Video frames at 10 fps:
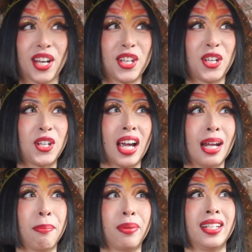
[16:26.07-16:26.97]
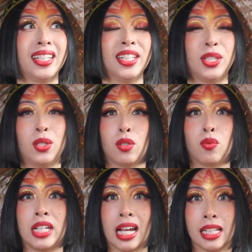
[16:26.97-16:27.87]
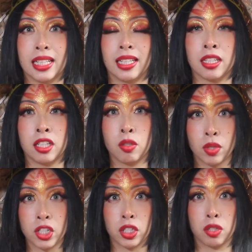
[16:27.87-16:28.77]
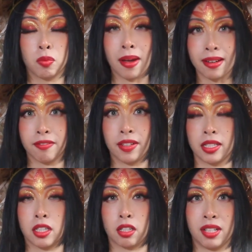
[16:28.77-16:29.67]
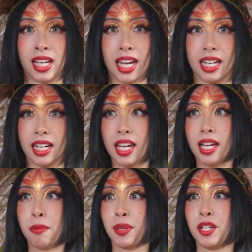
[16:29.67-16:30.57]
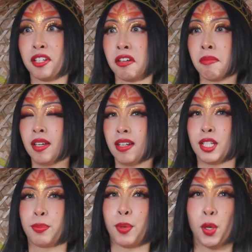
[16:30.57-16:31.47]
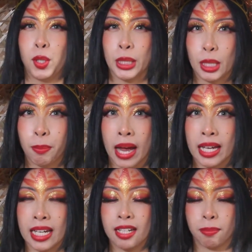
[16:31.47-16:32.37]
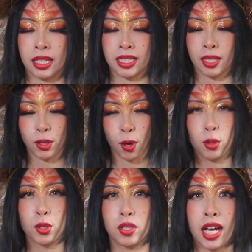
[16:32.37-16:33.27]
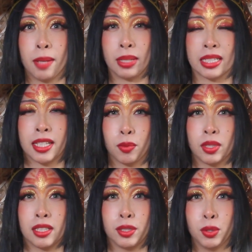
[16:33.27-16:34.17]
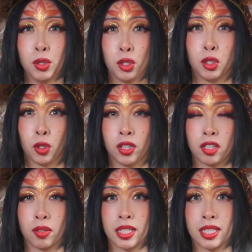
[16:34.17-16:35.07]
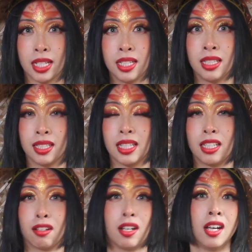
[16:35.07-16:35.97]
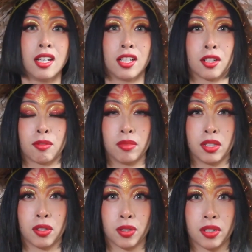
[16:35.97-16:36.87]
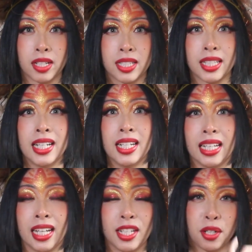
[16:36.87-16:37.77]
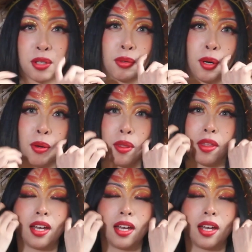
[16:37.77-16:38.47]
You're trying to push into the reality that you wish to manifest and create, but your community is pulling you back in because they want to hold you tight, because they don't want to lose you during your transcendence and your ascending and your growth.